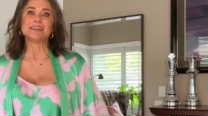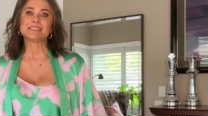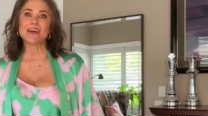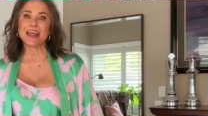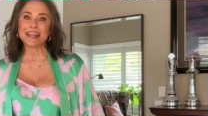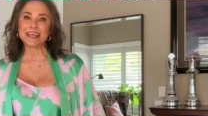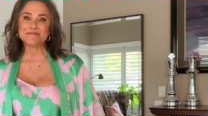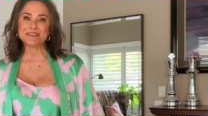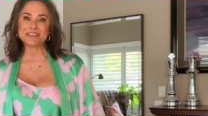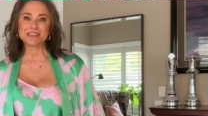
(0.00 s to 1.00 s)
So let
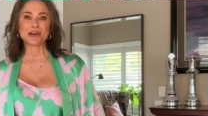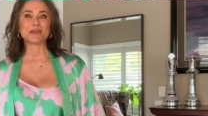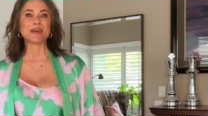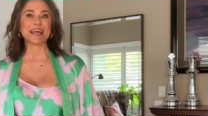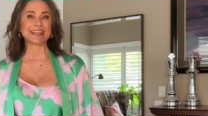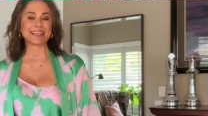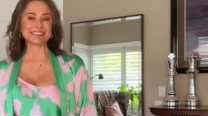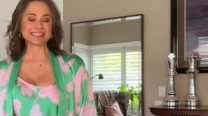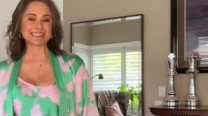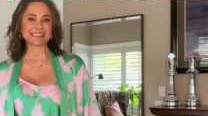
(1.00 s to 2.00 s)
me show you and
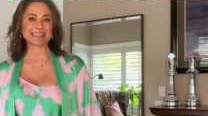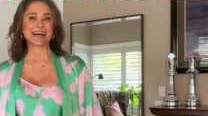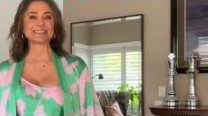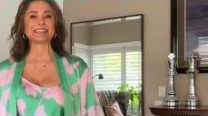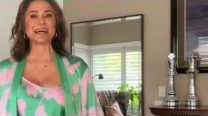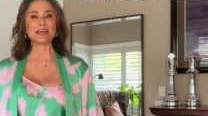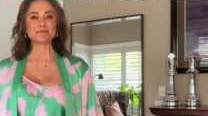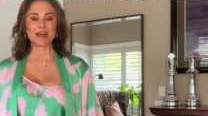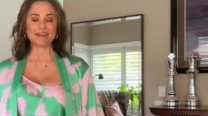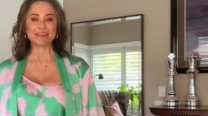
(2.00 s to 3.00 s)
let's get started. I am
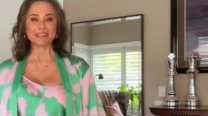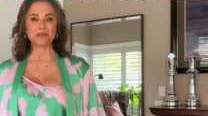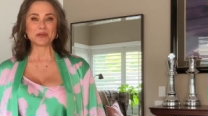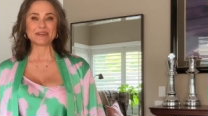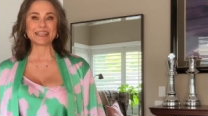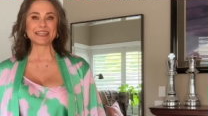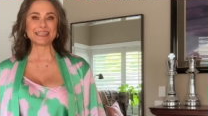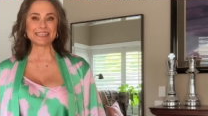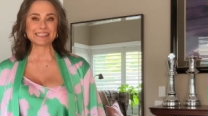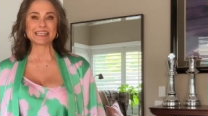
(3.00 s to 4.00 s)
currently wearing
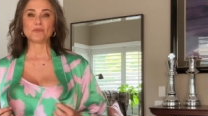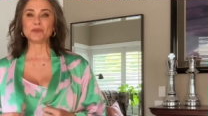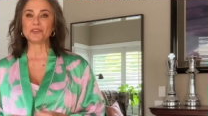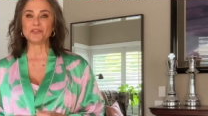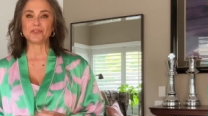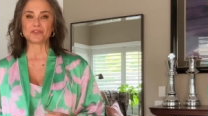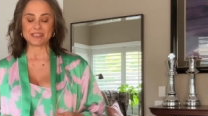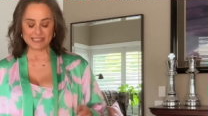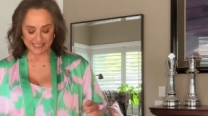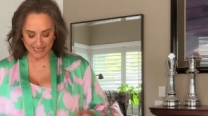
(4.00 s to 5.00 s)
this with the
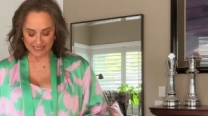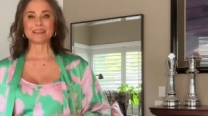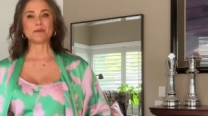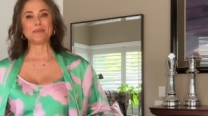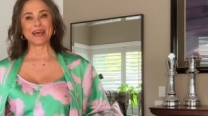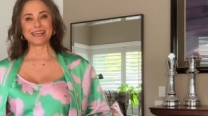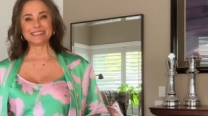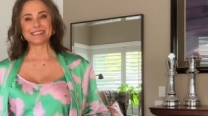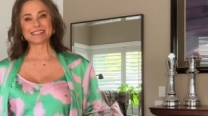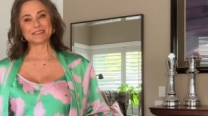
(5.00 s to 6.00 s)
three set, the
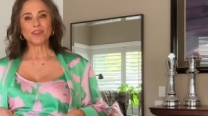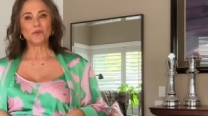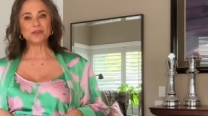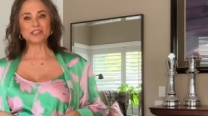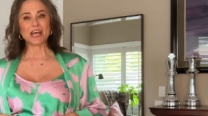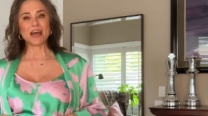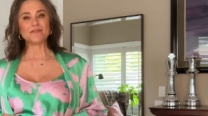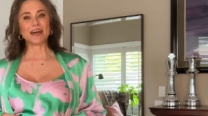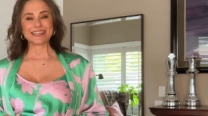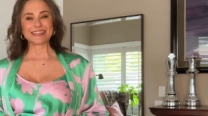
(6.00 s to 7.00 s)
pants, which
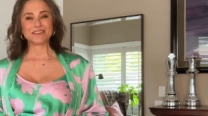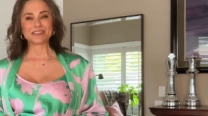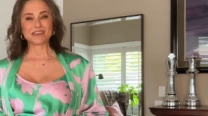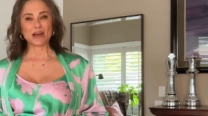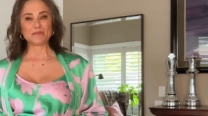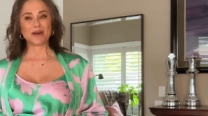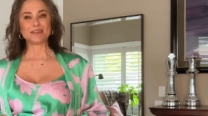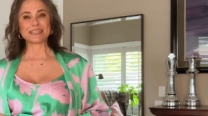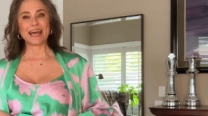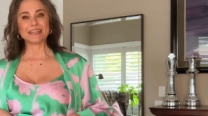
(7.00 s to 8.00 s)
have a little tie
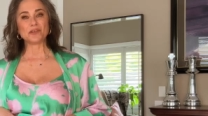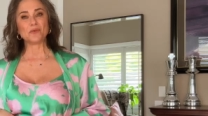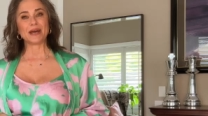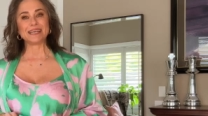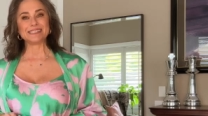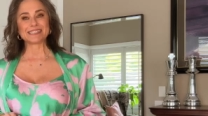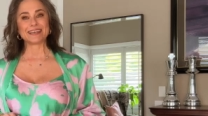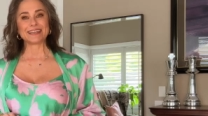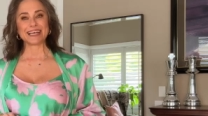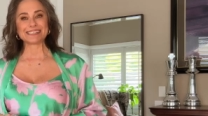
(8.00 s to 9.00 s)
belt at the waist,
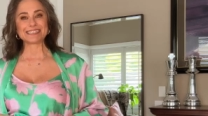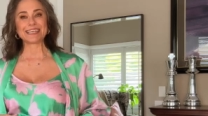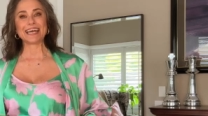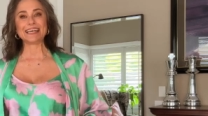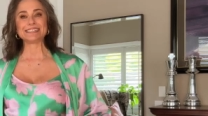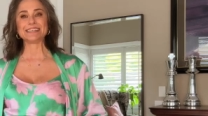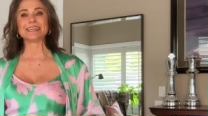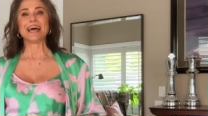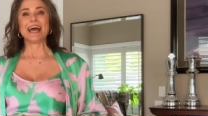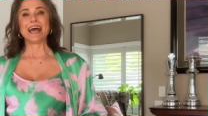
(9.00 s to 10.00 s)
elasticated,
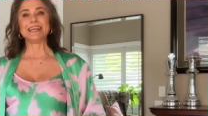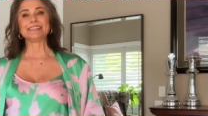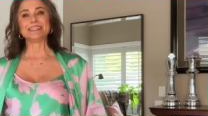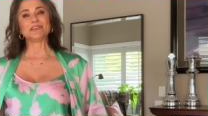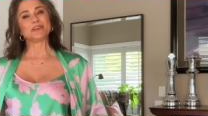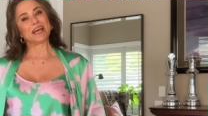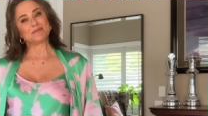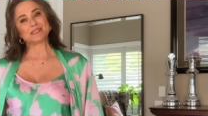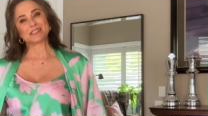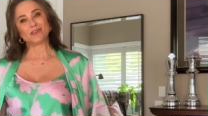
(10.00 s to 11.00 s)
and a little
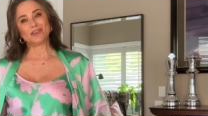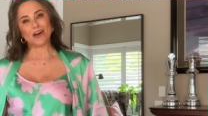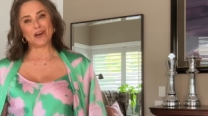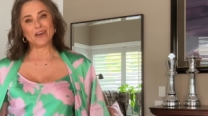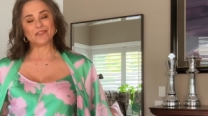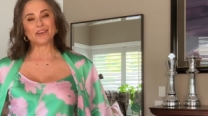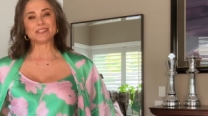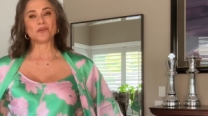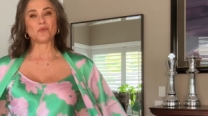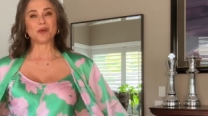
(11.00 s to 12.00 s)
camisole over
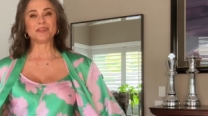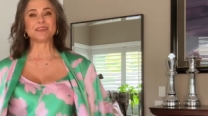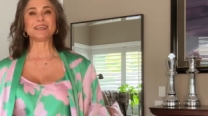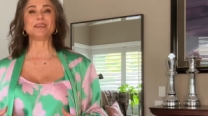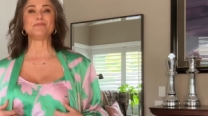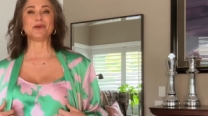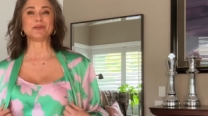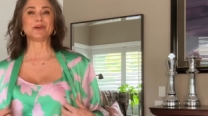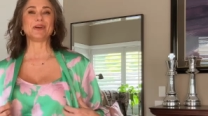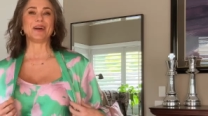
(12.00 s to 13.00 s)
it with the
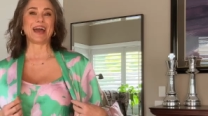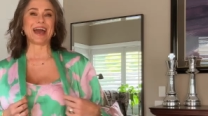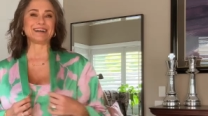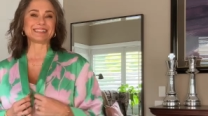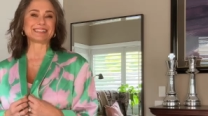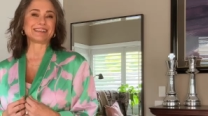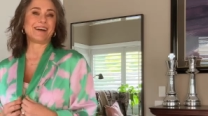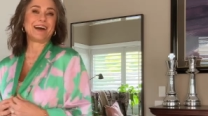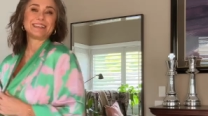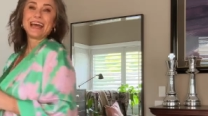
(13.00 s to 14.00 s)
kimono
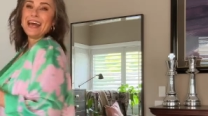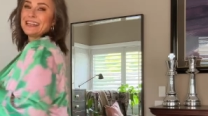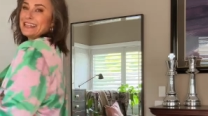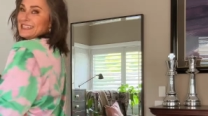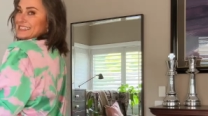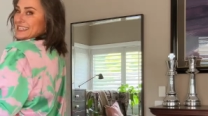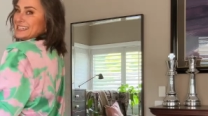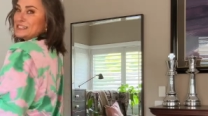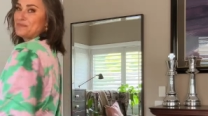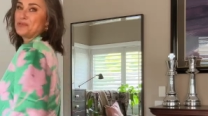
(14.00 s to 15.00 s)
outside. This
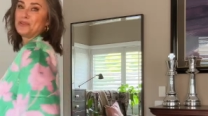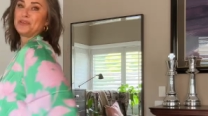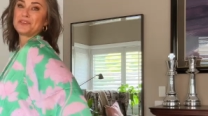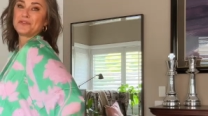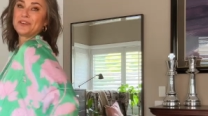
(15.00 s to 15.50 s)
is beautiful.